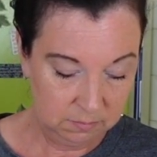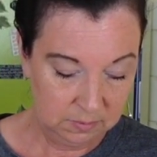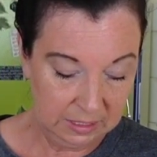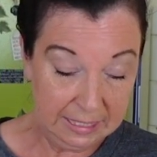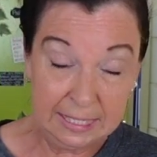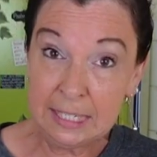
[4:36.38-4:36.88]

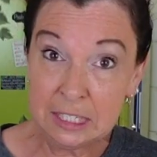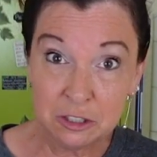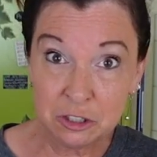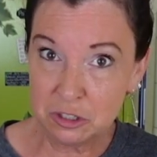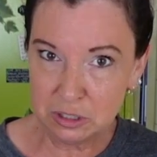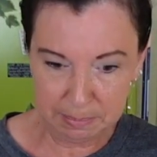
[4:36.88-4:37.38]
an
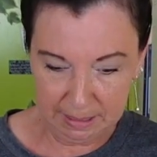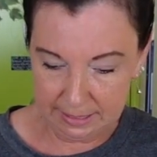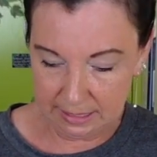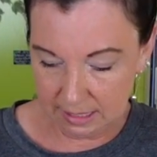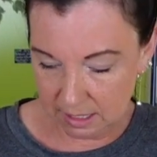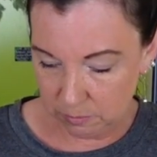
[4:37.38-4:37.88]
inch,
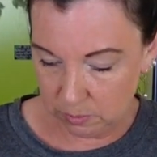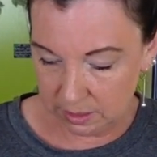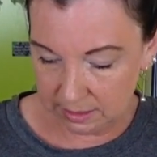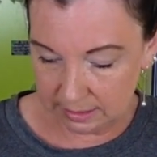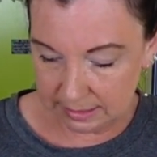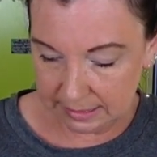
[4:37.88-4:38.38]
depending on what
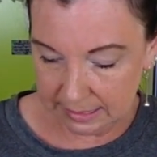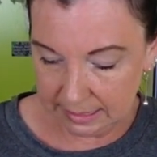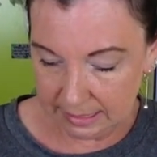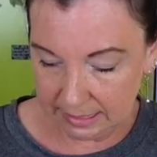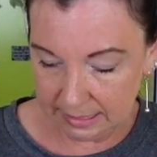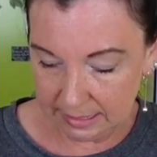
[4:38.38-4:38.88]
the
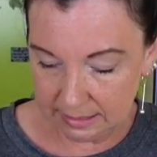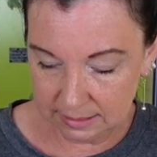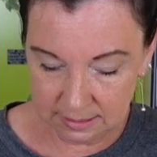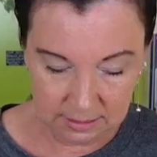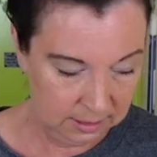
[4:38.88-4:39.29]
seed is.